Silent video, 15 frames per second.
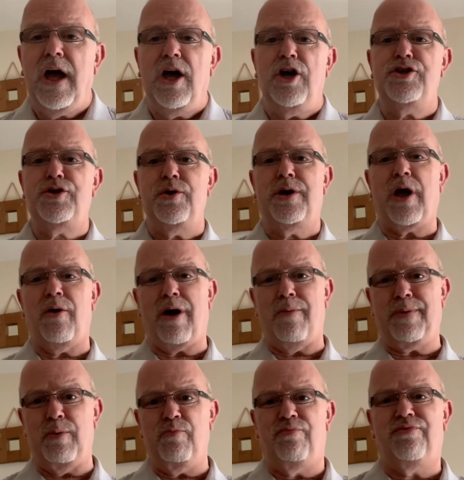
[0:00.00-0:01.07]
you go up
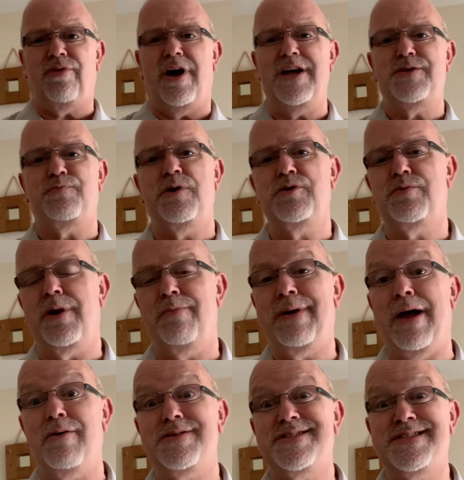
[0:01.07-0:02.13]
in price, most probably
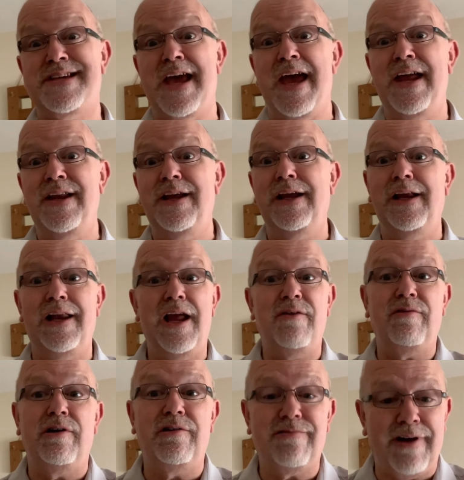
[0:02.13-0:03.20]
about 10,
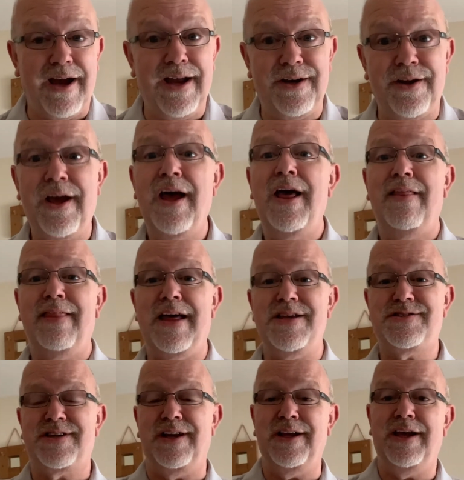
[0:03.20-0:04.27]
11 grand. That's
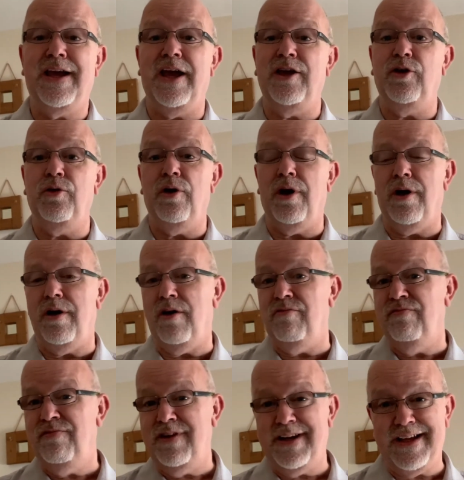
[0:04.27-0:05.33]
going to get you a
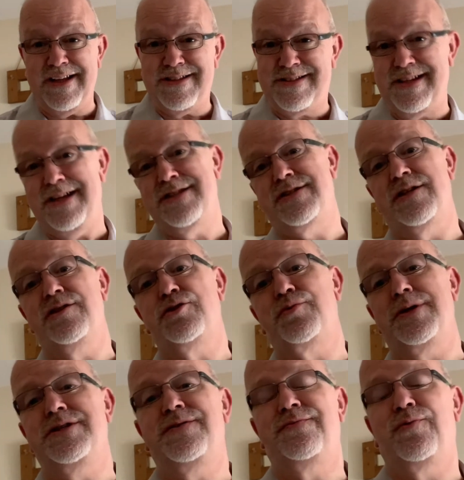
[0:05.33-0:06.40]
really decent
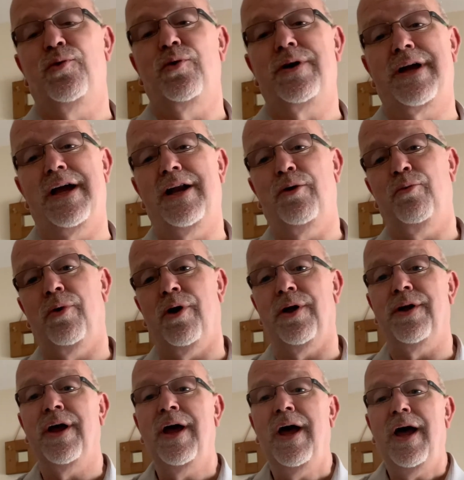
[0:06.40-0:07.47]
24
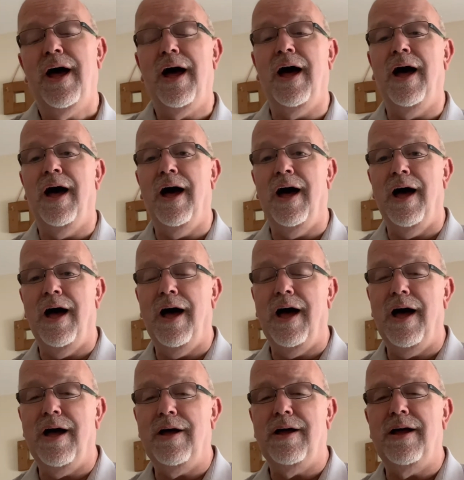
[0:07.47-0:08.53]
kilowatt
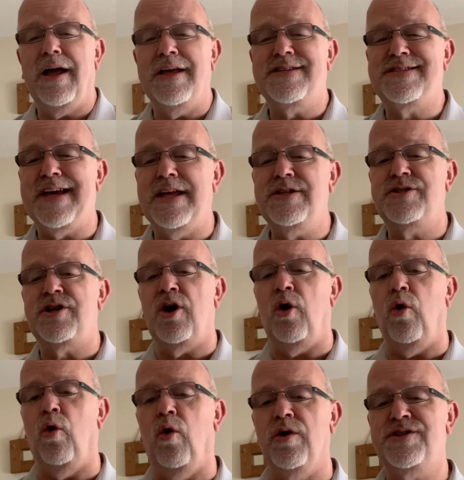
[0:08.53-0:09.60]
Ascenta
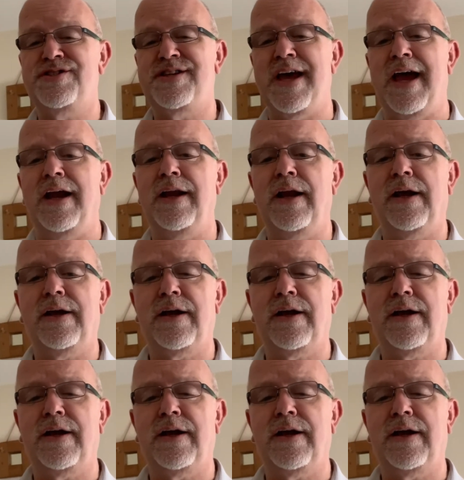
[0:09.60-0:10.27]
or Tecna.